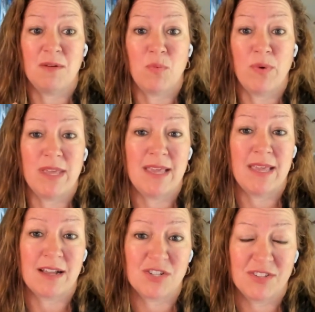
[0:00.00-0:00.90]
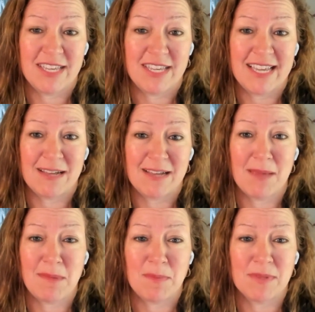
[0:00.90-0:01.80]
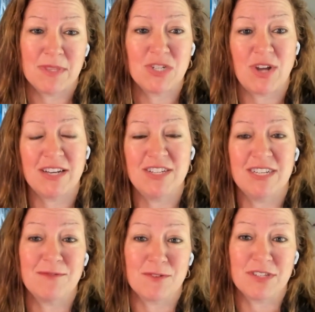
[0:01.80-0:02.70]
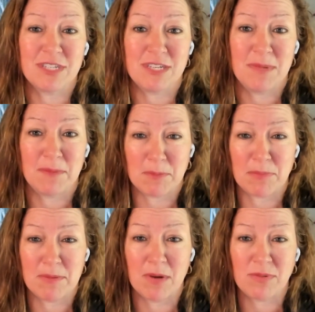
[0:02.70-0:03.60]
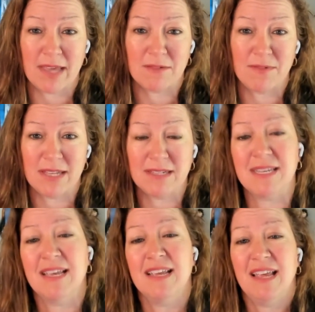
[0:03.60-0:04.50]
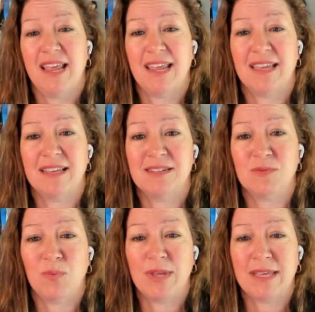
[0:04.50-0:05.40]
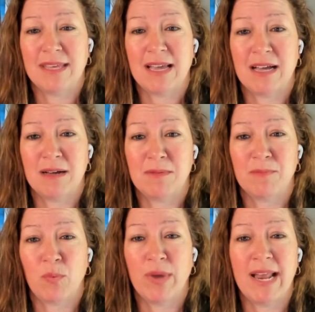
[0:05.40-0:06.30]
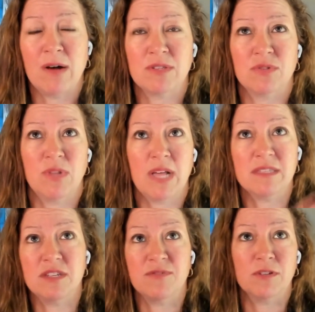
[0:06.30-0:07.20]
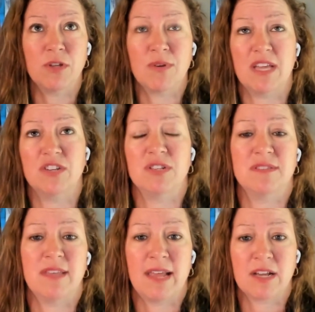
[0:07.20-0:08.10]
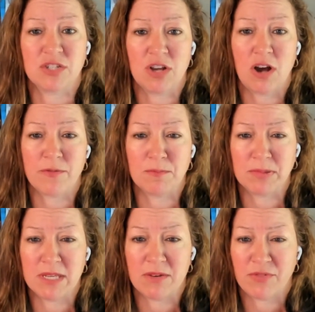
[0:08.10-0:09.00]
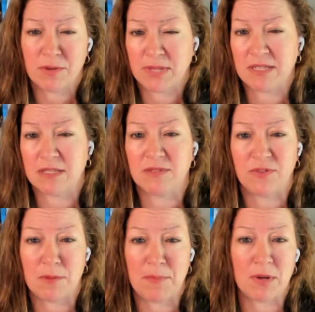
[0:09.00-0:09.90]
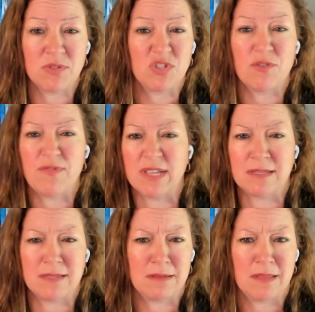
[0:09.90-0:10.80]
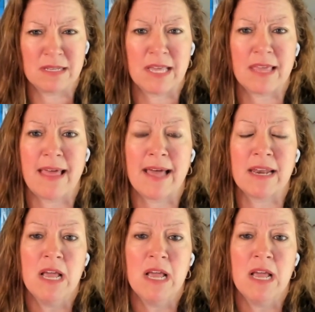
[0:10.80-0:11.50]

We actually came up with a strategy for us to be able to promote that event. And we went out to lots of different locations that actually offer free places for you to post your events and things like that.